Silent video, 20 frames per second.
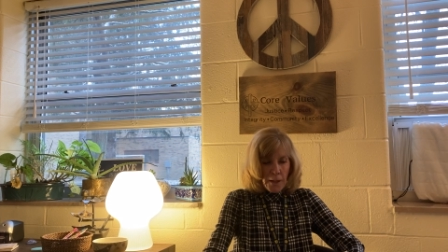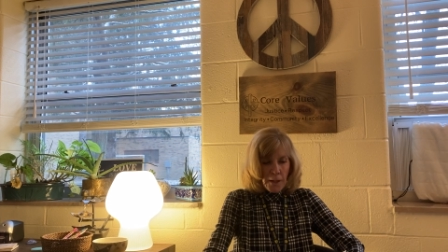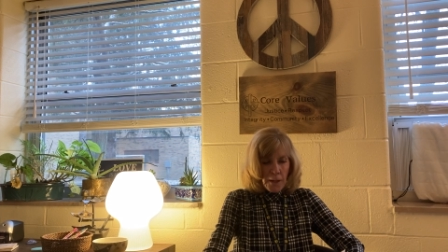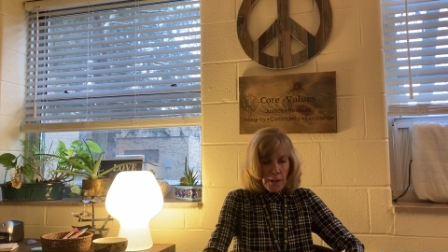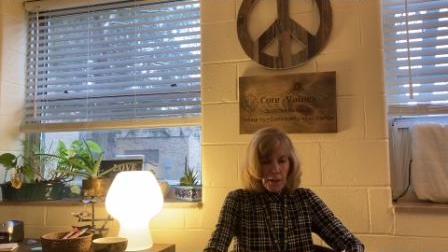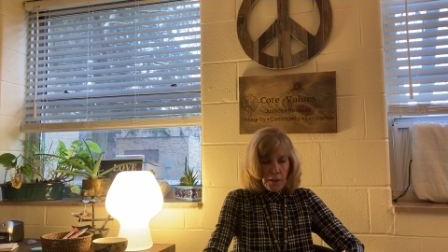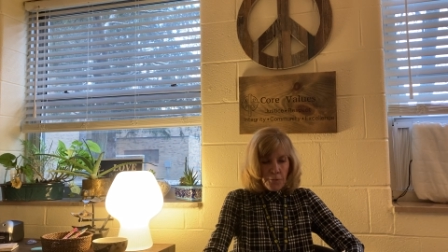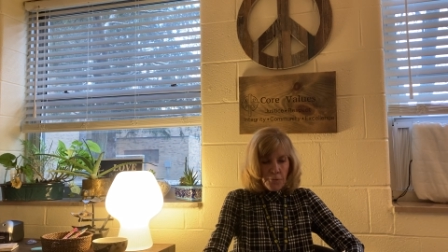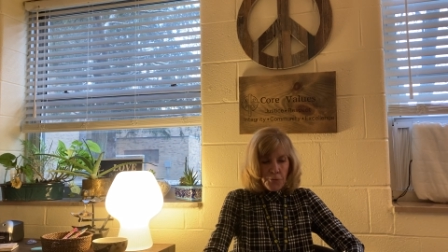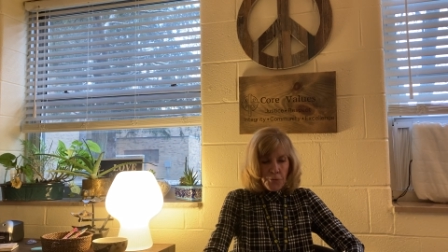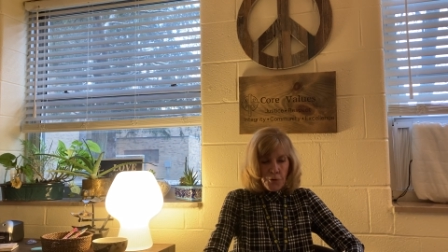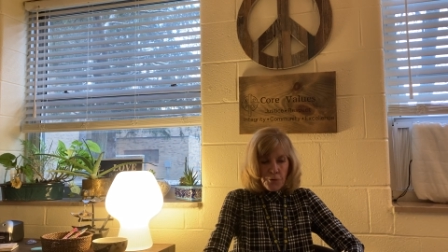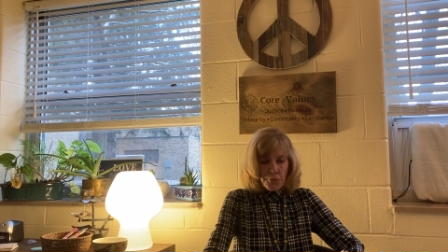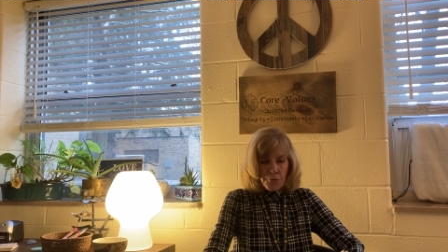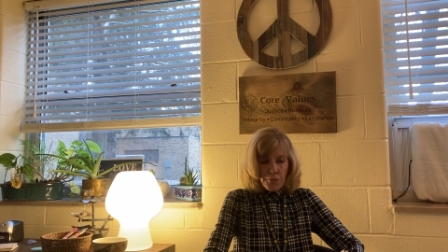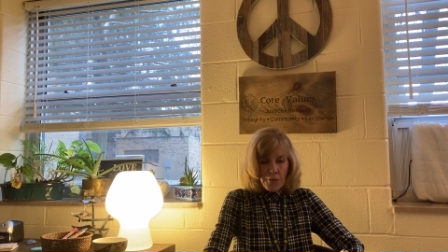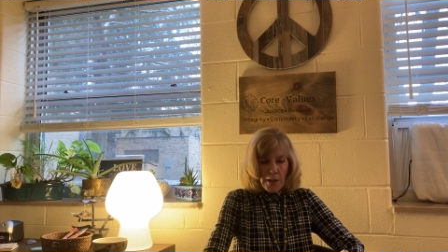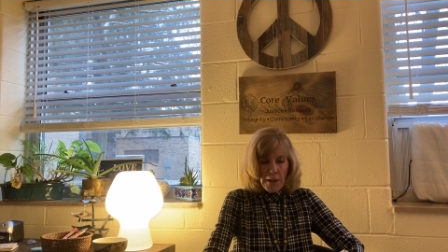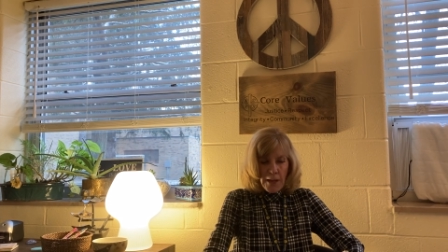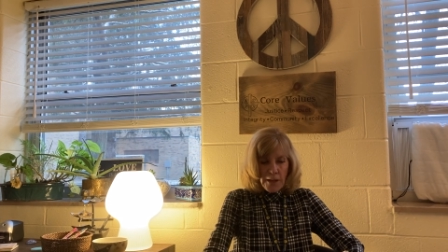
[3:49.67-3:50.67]
In a few
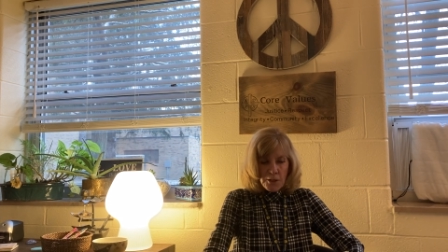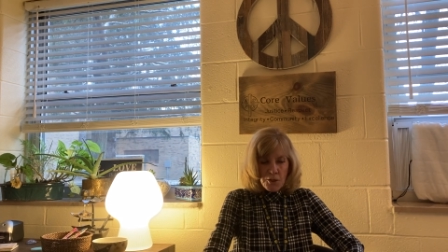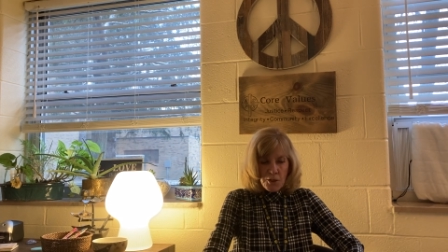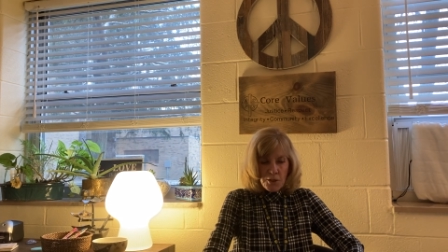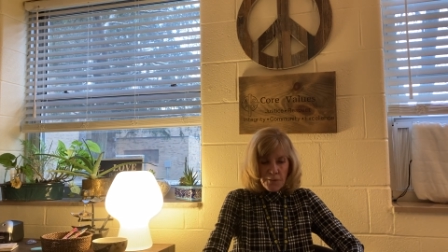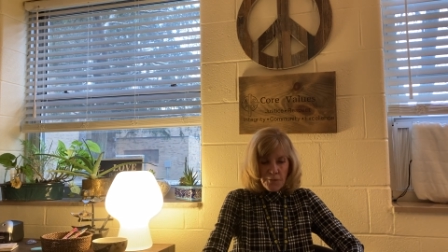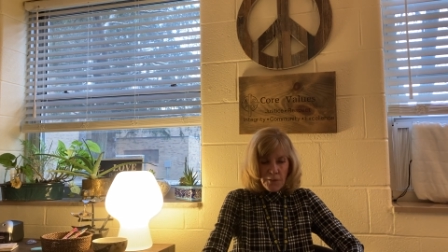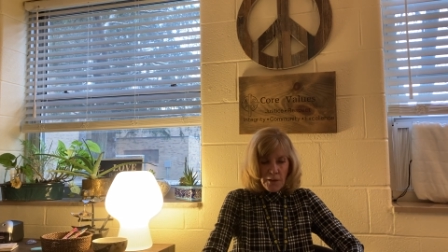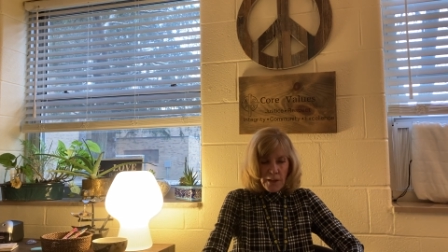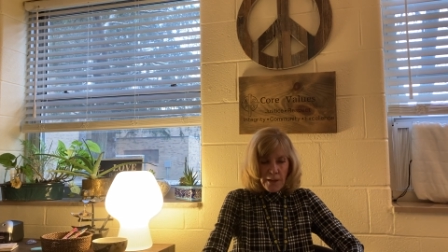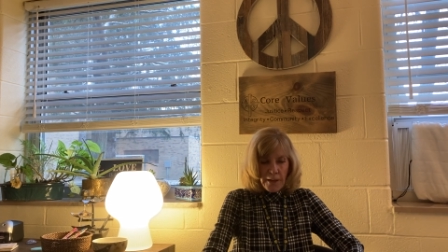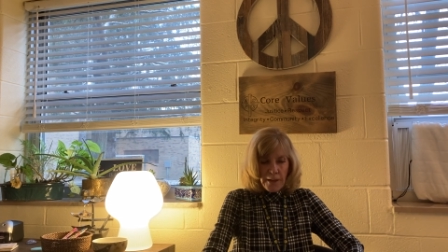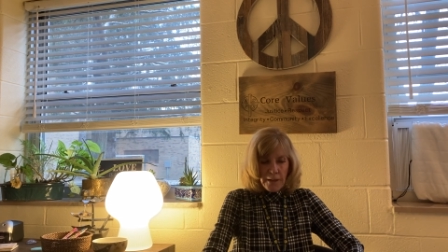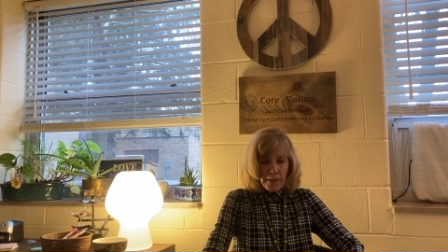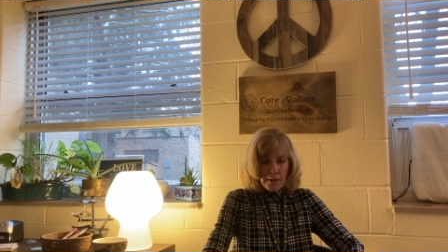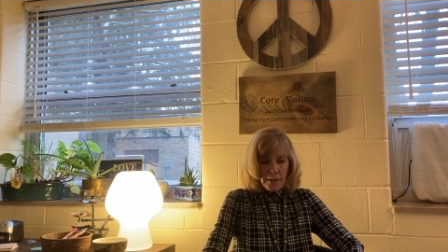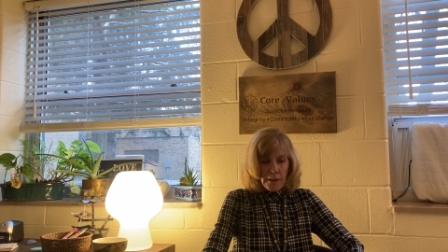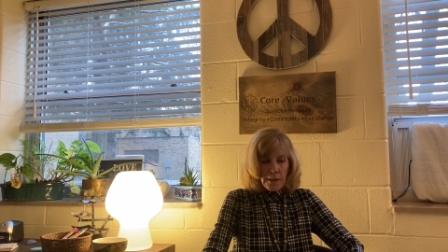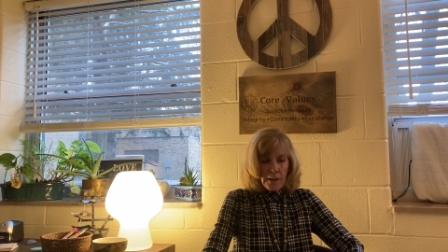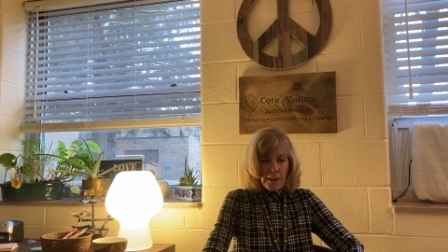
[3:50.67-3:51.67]
flashes of
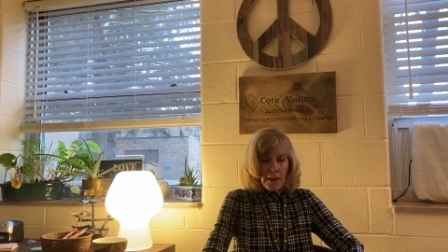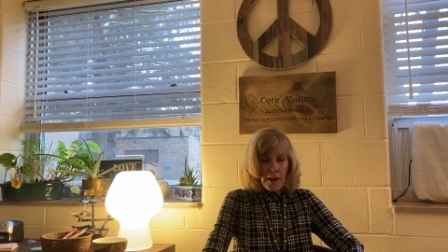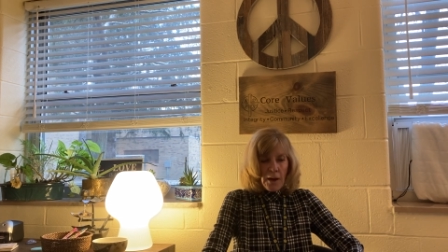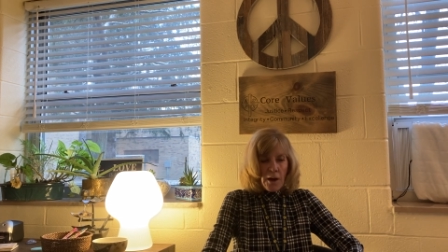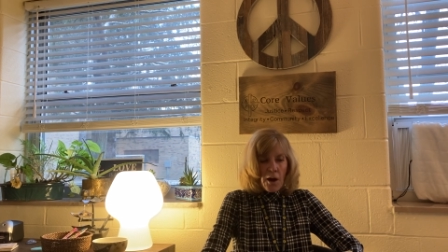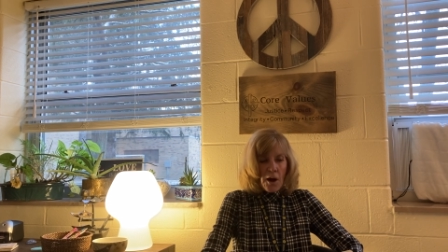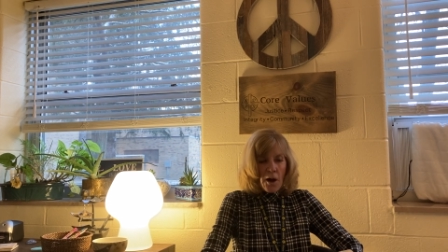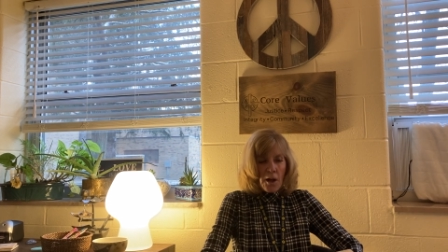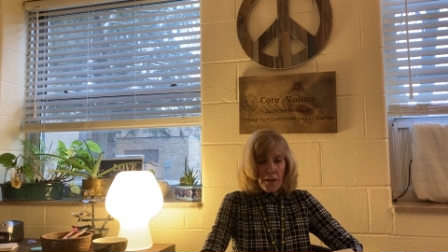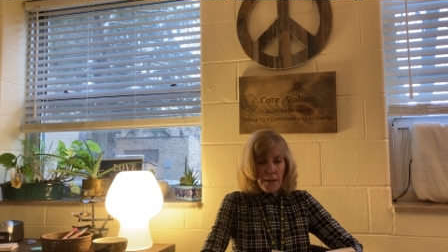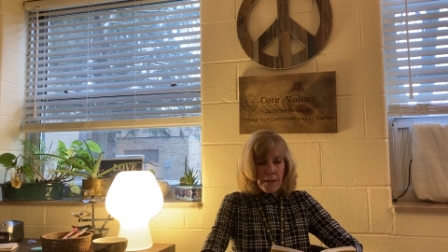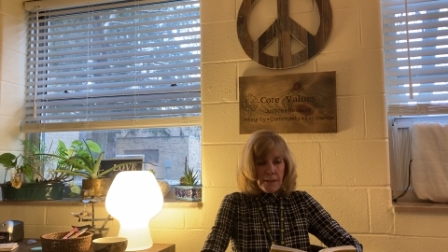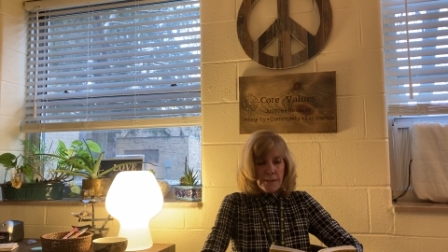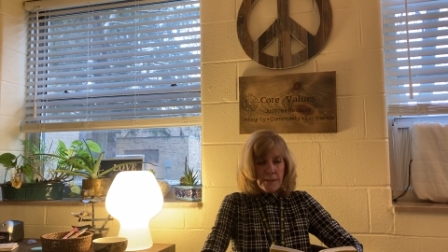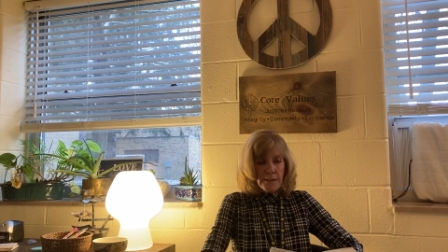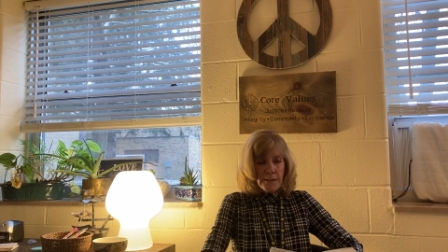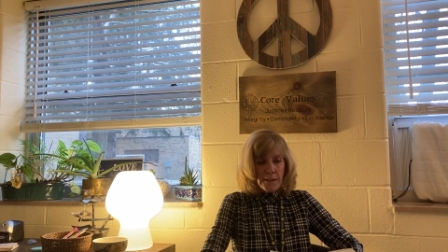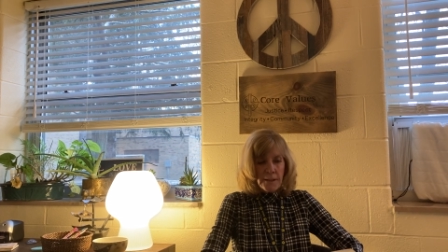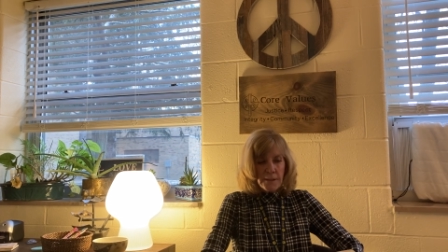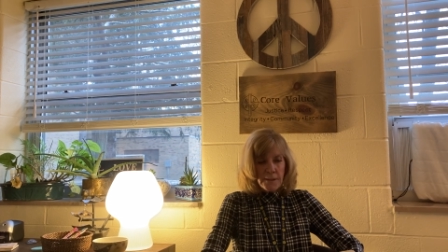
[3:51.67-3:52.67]
light, all I
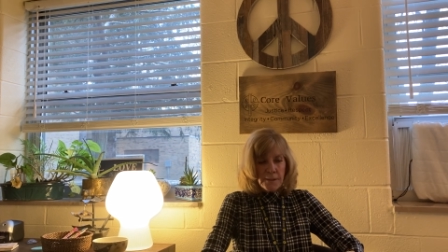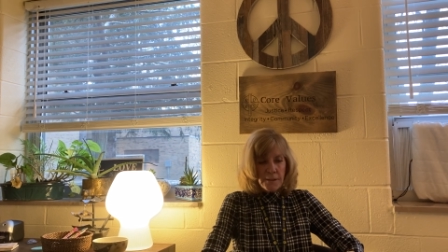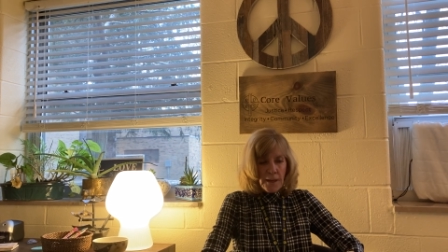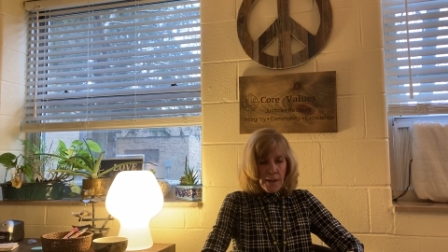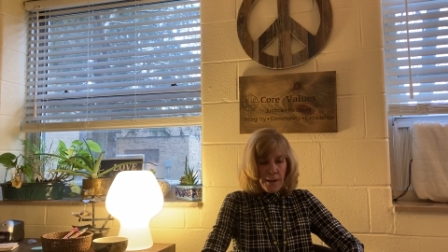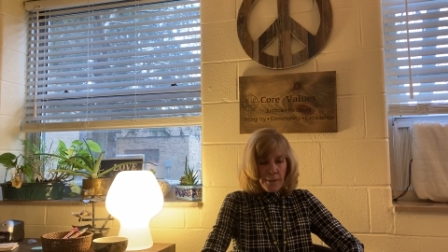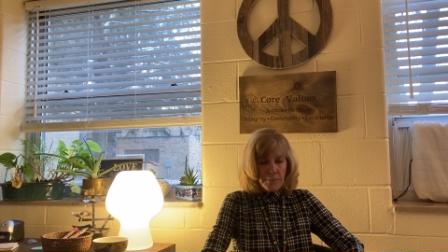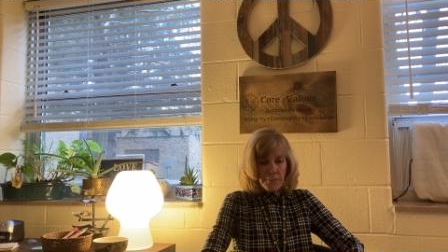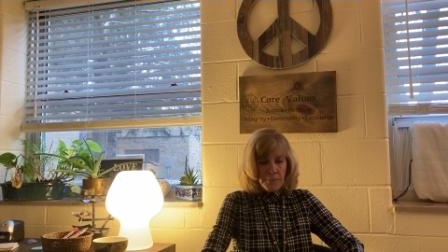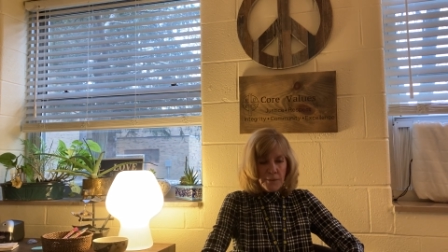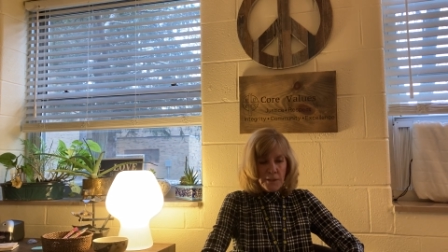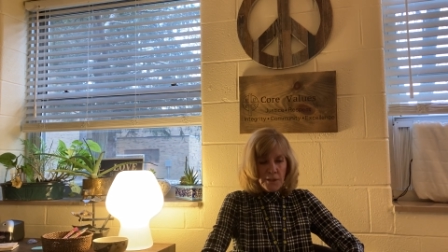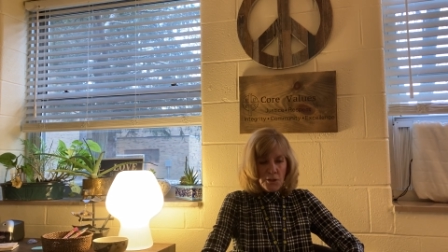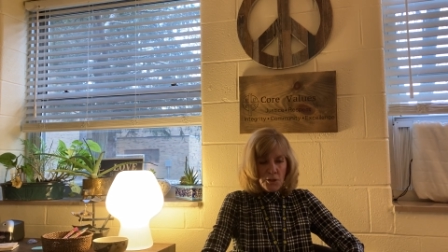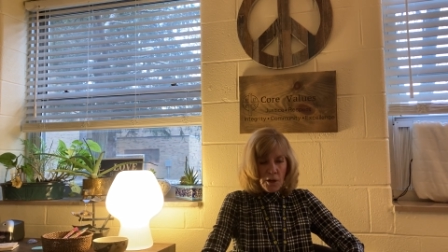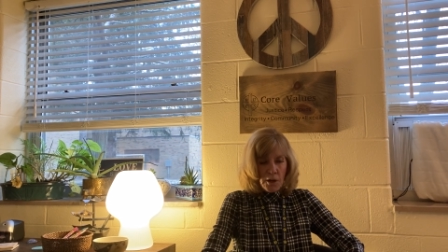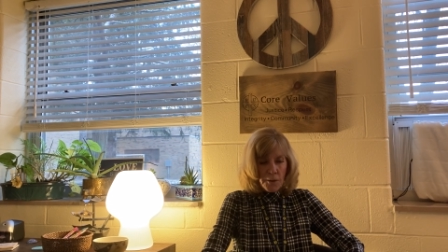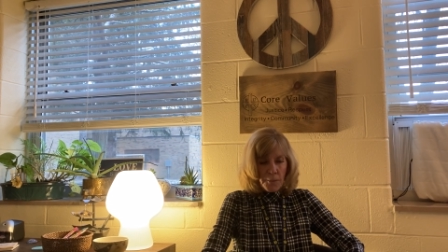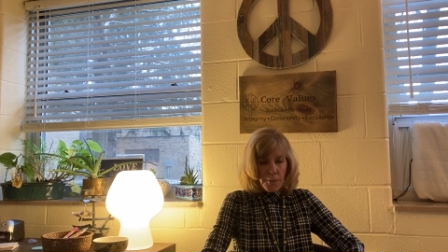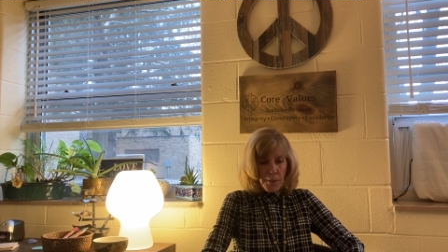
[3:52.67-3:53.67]
see is empty
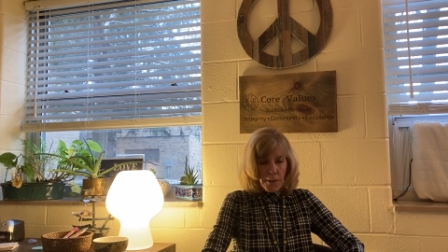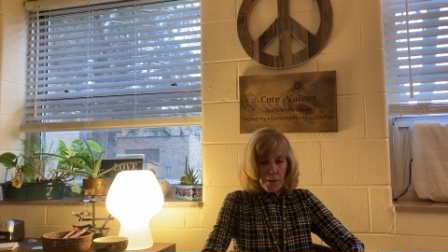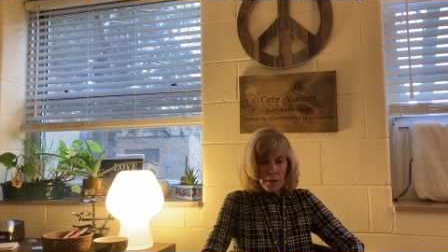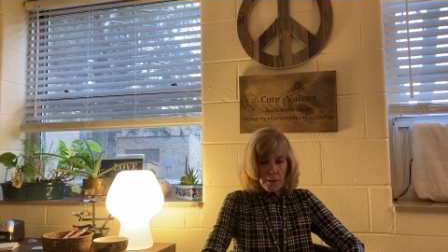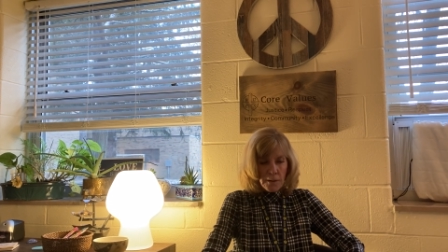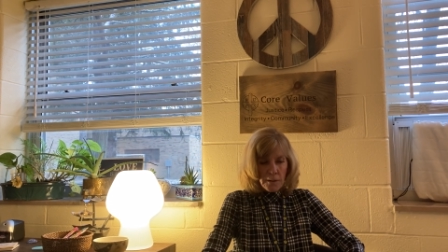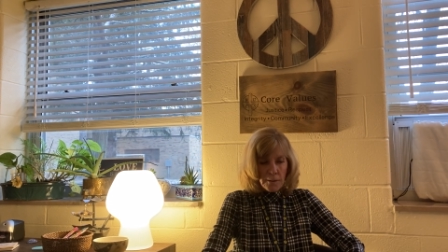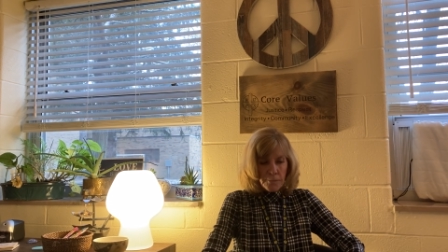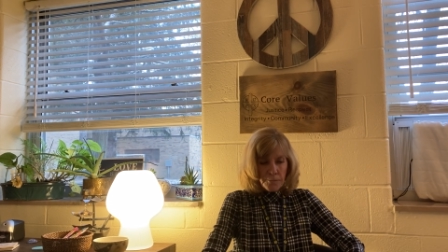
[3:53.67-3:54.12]
dog park